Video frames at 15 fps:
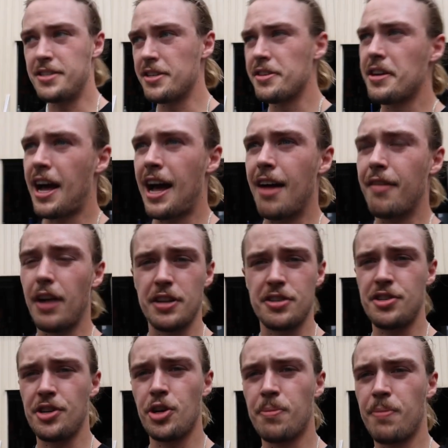didn't have a
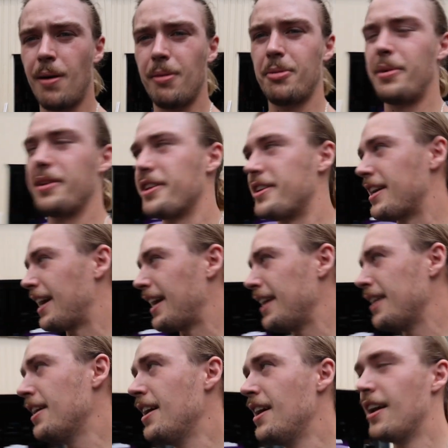single problem on the
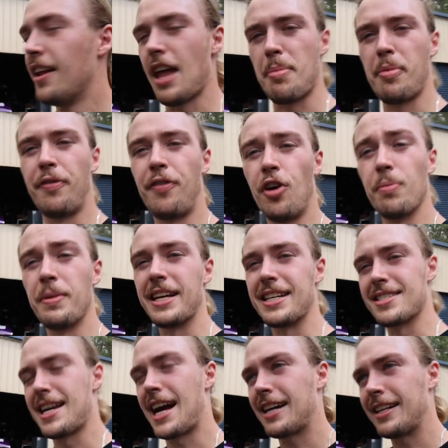day. I performed
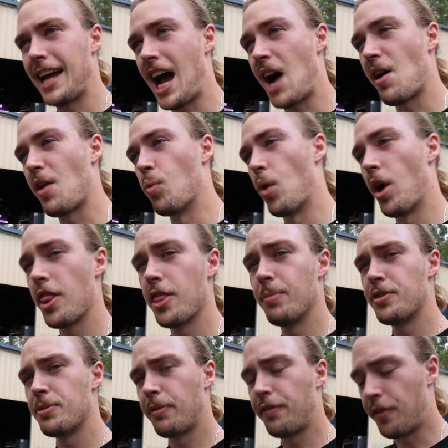exactly how I wanted them
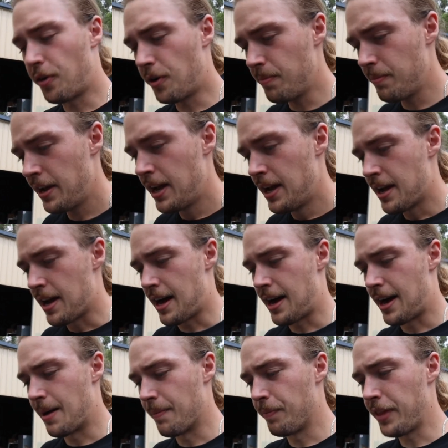to perform,
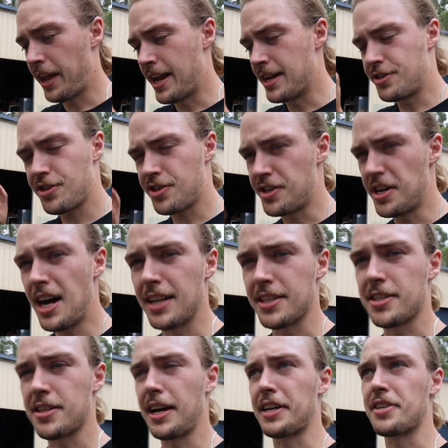and it's just
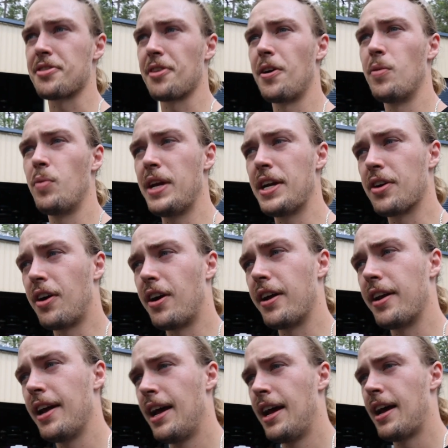nuts. Like, so we
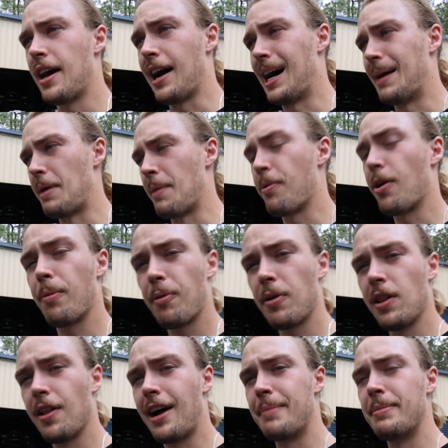got a proper
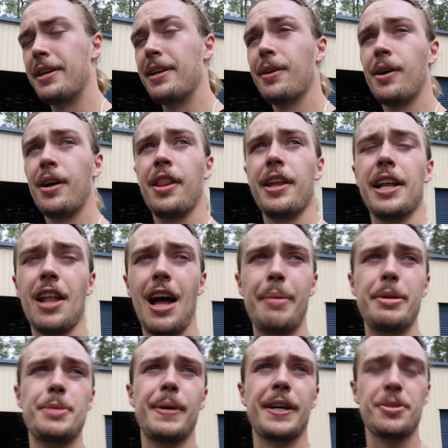alignment. The
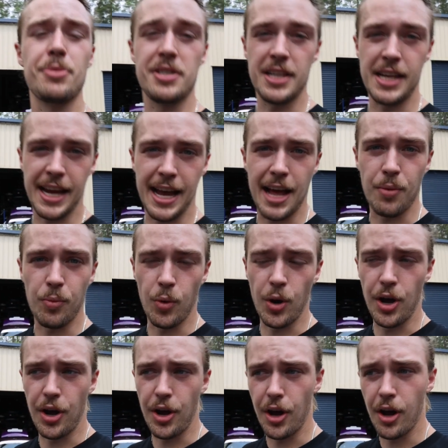alignment specs we're sitting at
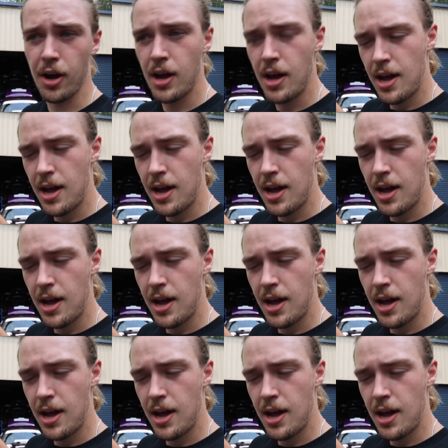were